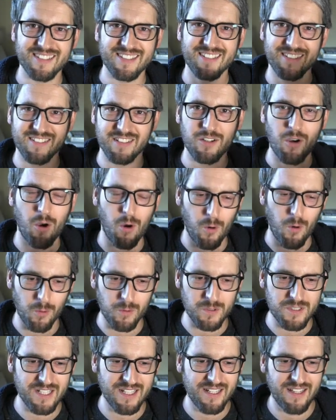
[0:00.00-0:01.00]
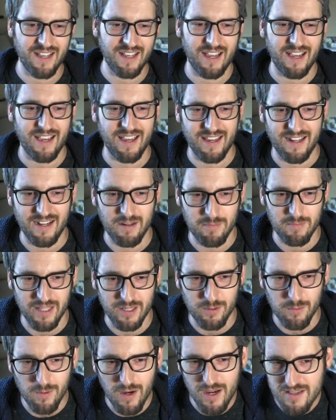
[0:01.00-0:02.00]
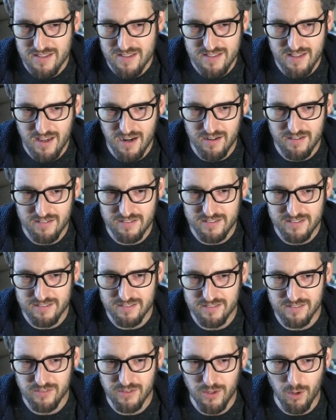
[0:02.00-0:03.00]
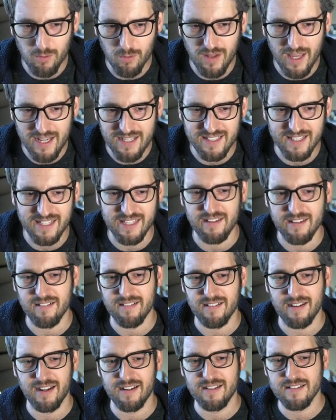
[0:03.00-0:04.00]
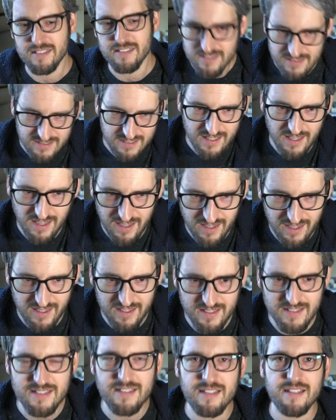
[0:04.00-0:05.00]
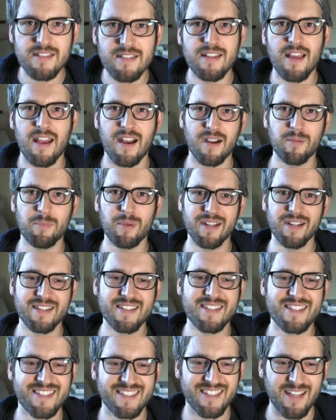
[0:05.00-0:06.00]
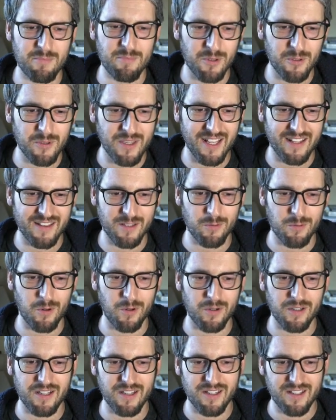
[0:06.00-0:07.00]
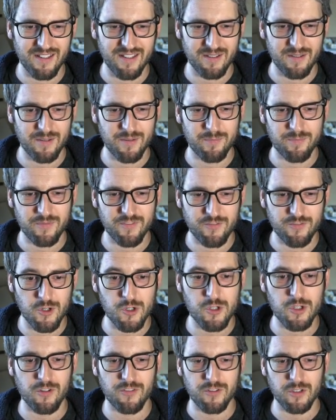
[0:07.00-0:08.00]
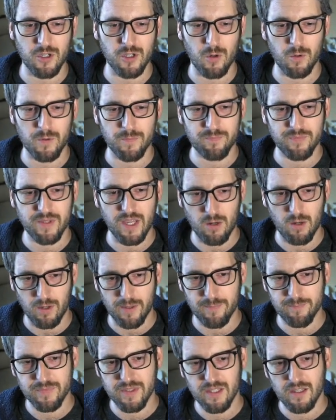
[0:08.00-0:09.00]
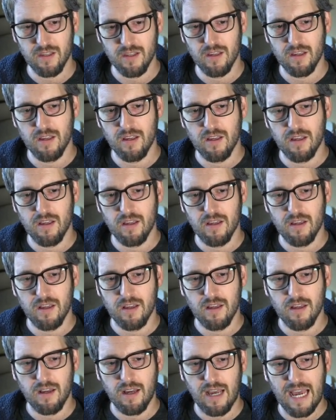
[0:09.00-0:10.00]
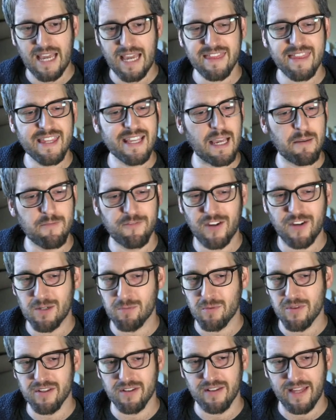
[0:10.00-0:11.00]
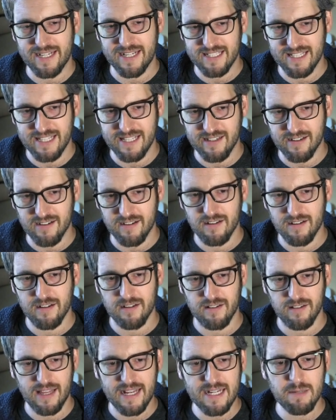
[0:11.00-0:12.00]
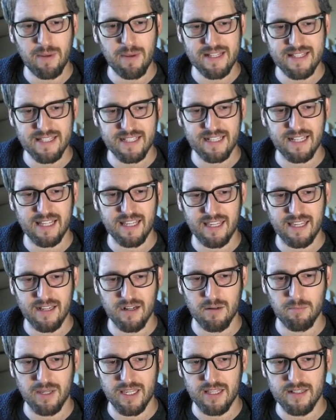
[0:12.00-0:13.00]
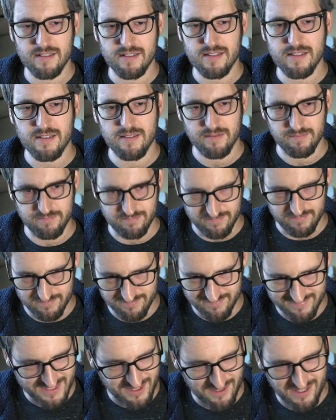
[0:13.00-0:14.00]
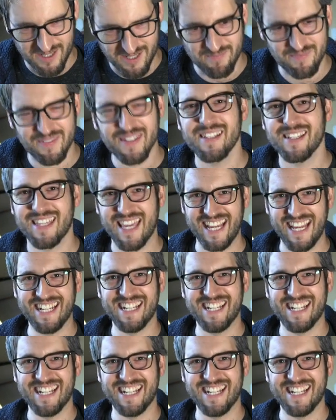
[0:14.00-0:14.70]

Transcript: code, and I'm like, why is there no late here? And it's there, but I'm looking at the wrong version of the code. Anyway, I think I'm fine with the late here. Late basically here means, sorry, again,